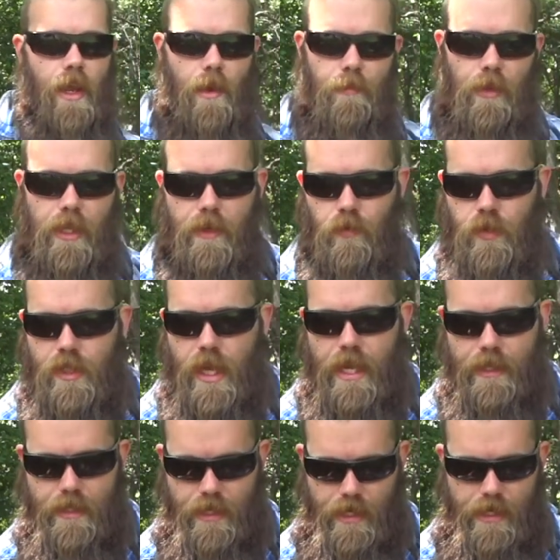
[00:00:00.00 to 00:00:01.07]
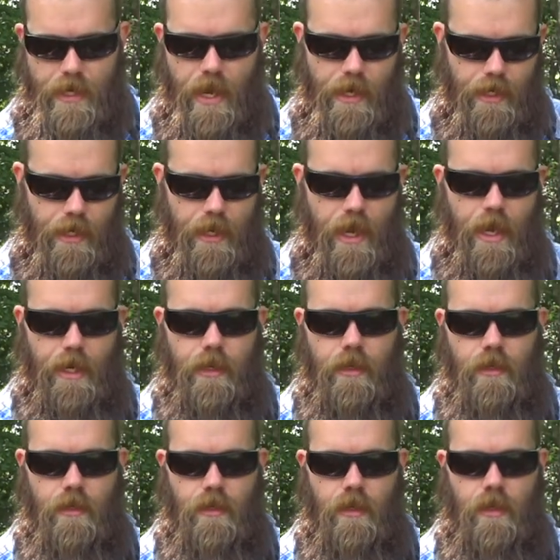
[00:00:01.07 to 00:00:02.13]
I believe, was $19.99.
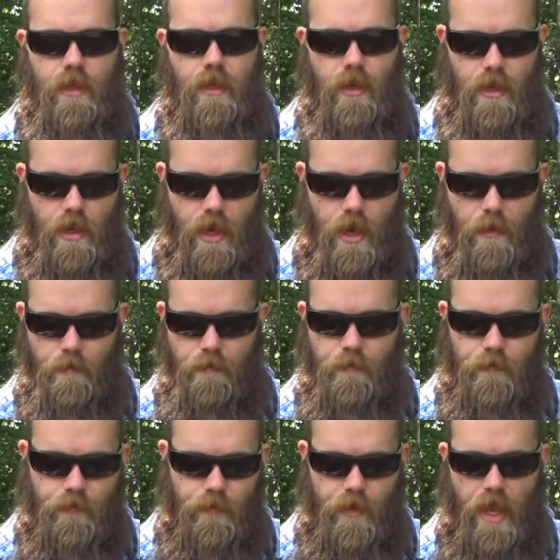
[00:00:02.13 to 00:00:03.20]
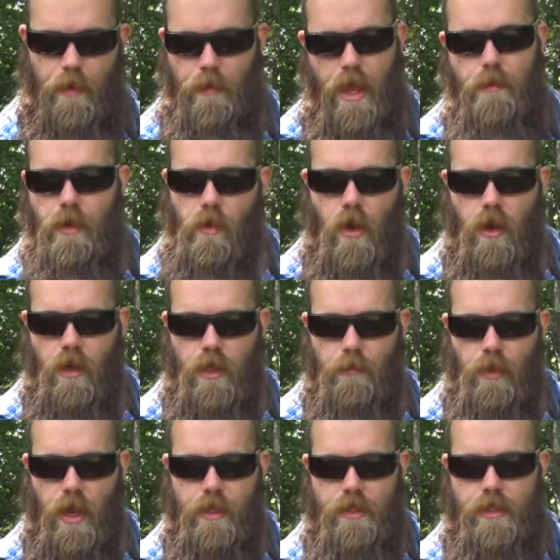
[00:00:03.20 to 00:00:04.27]
I may be wrong on the
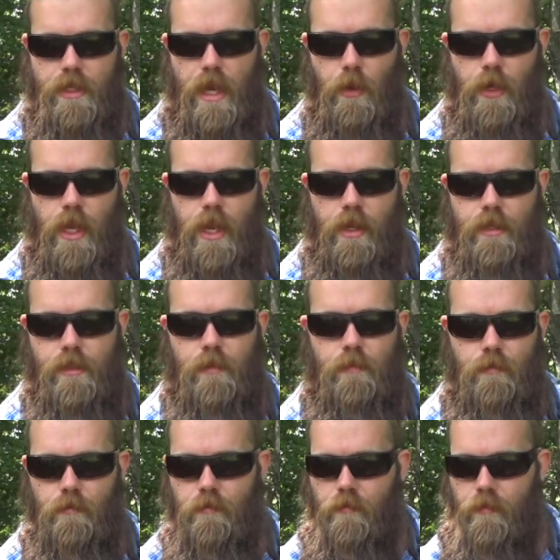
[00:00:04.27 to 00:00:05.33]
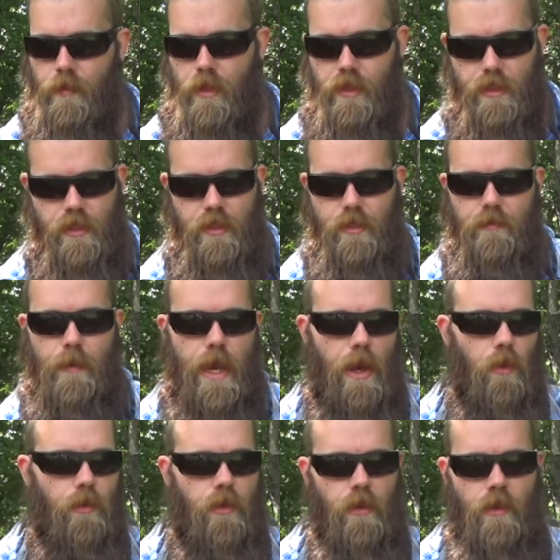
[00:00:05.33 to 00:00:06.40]
prices nowadays. This is
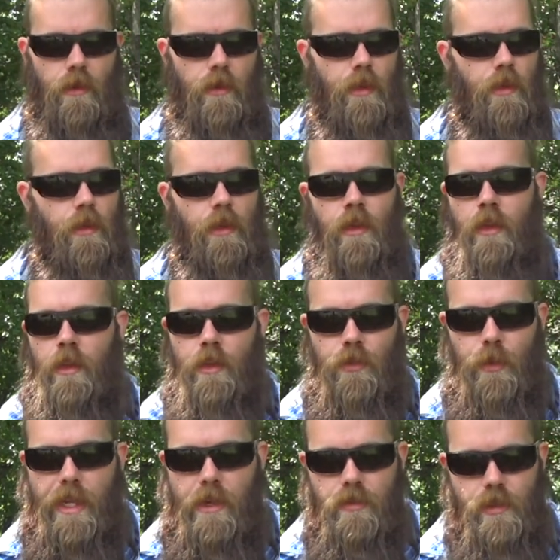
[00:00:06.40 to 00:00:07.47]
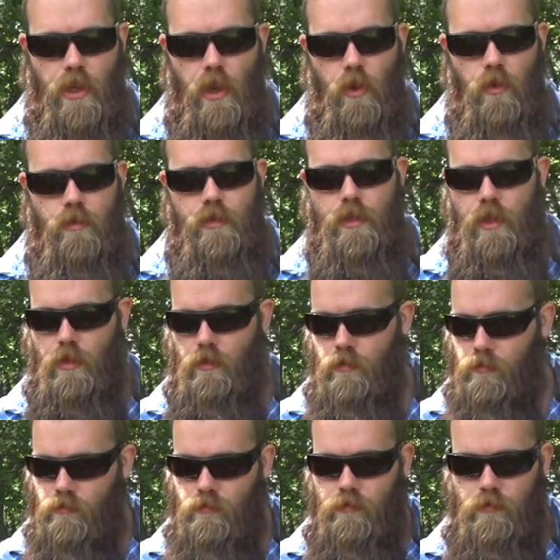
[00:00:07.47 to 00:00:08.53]
about 3 years ago, so
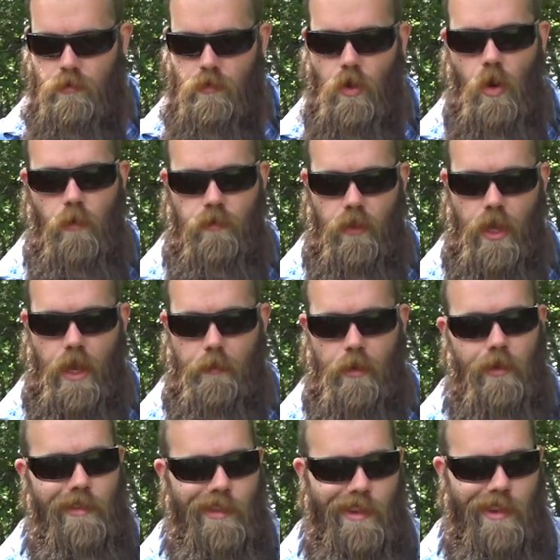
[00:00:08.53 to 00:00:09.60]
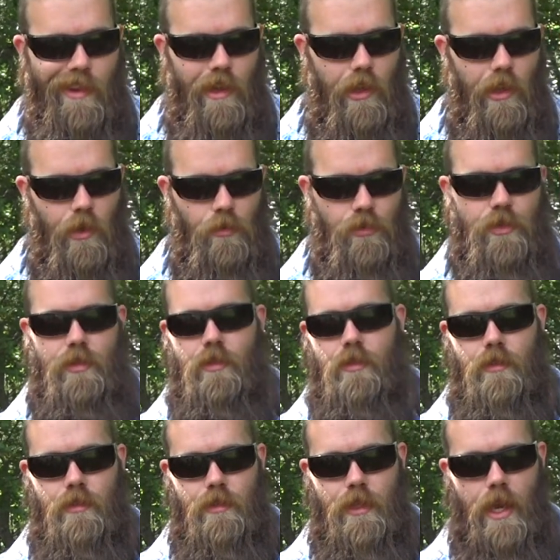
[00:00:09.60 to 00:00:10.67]
hopefully I'm close
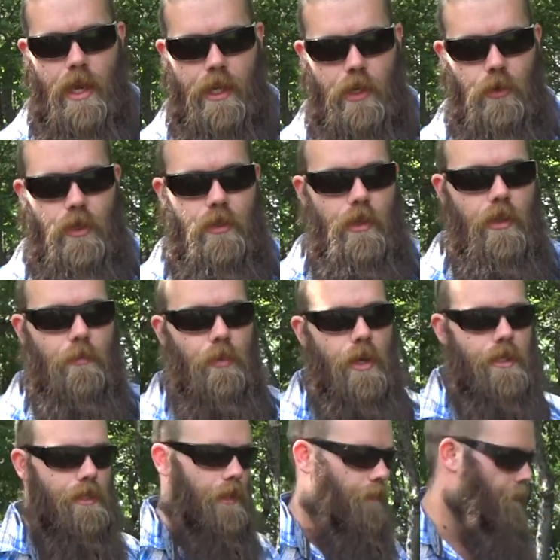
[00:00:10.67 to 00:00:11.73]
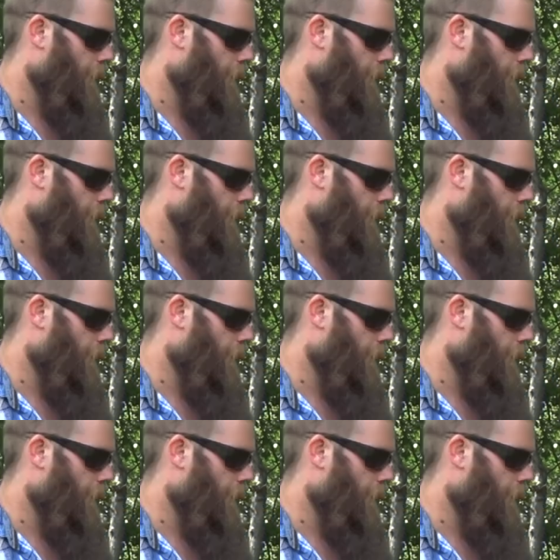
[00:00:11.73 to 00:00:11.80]
to accurate on the pricing.